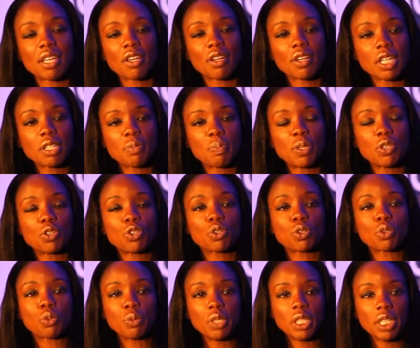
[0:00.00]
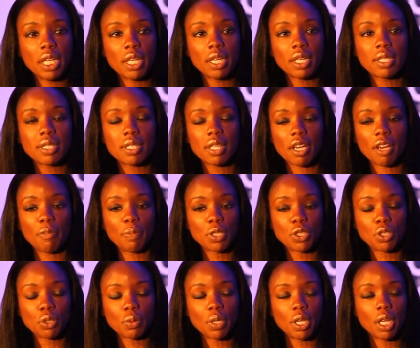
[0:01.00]
There have been
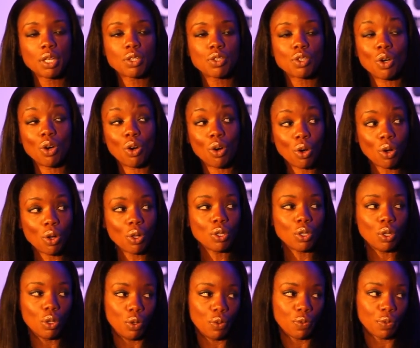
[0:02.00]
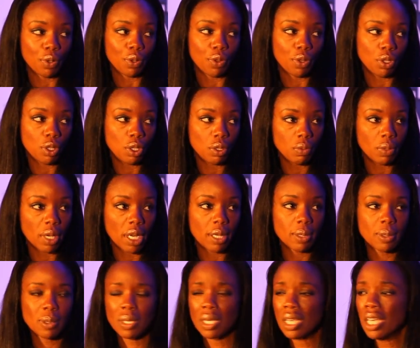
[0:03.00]
screenings all over the
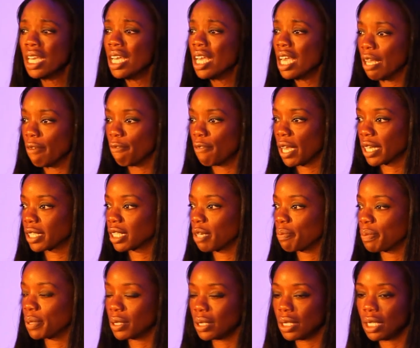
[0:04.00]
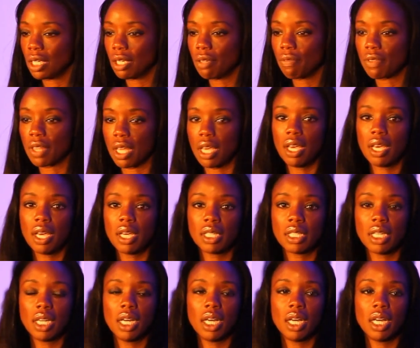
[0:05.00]
U.S. In fact, I believe that